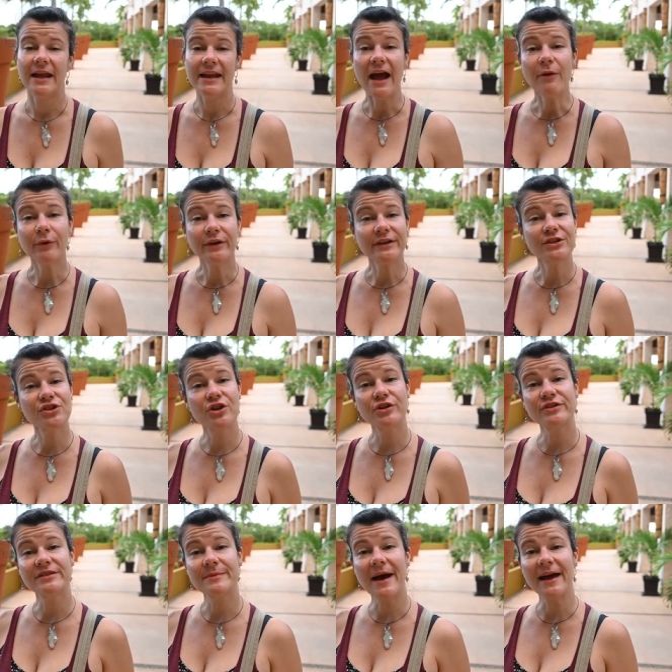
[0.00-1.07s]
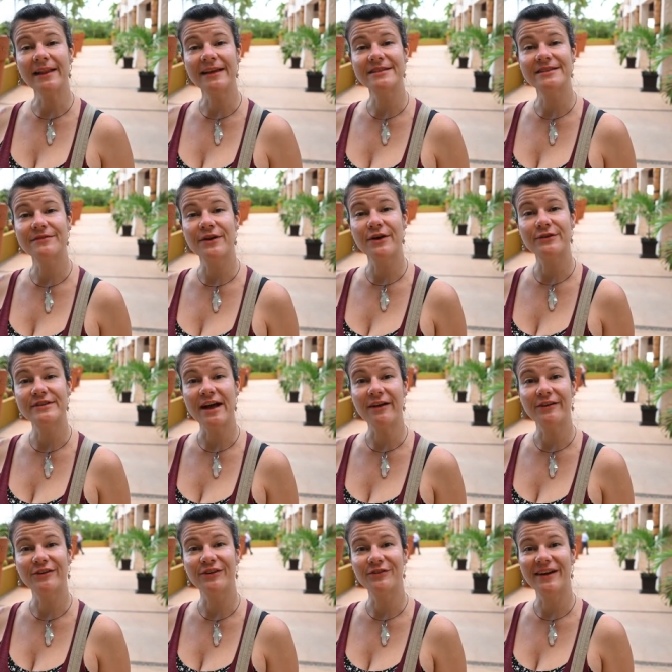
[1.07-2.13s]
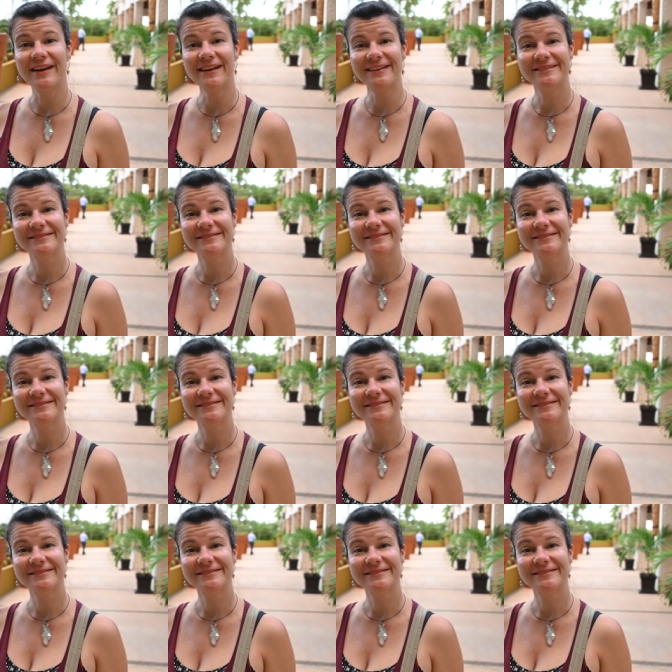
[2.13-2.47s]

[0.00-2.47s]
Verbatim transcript: Now we're gonna show you some highlights of the hotel. You ready?